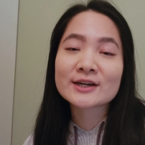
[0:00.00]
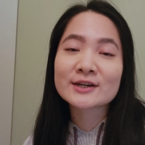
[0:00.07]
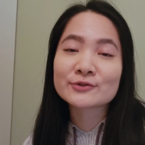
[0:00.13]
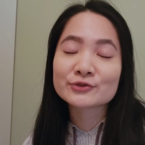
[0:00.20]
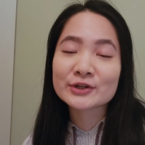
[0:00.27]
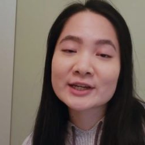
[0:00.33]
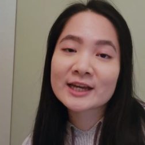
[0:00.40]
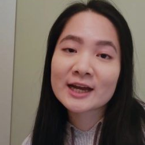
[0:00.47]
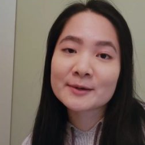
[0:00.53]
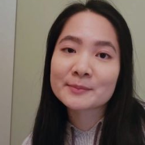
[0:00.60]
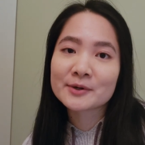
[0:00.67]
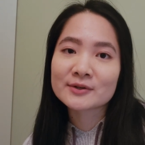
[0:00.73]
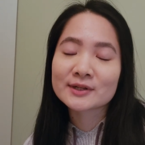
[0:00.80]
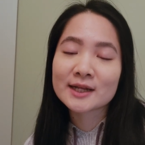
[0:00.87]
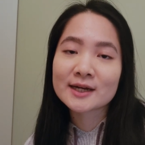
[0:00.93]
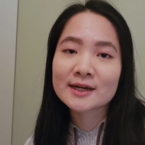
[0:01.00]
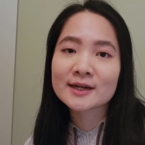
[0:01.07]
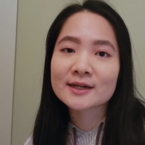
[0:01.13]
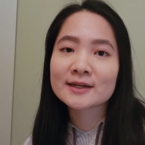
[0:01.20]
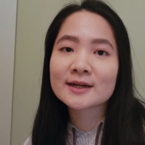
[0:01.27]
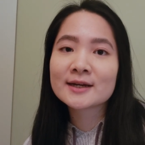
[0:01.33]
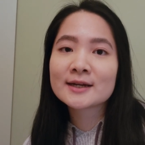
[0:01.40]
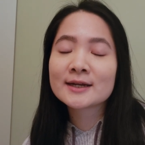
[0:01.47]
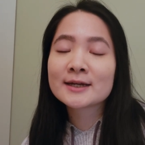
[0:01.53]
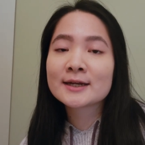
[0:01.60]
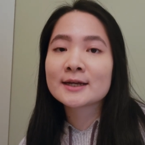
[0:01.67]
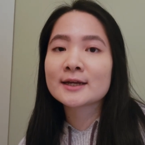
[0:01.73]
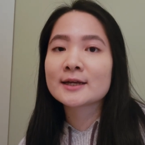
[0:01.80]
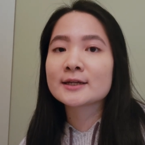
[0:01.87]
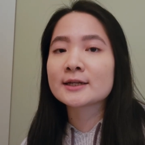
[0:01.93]
a recap online
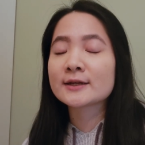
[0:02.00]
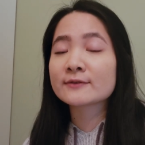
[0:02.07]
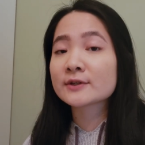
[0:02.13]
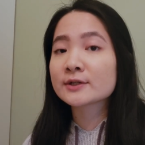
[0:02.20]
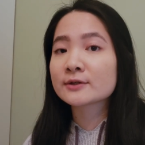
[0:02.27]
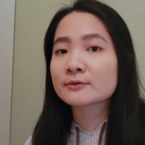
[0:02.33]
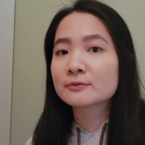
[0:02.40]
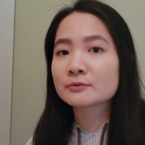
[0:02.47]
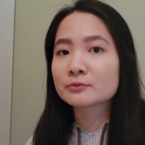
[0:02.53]
and even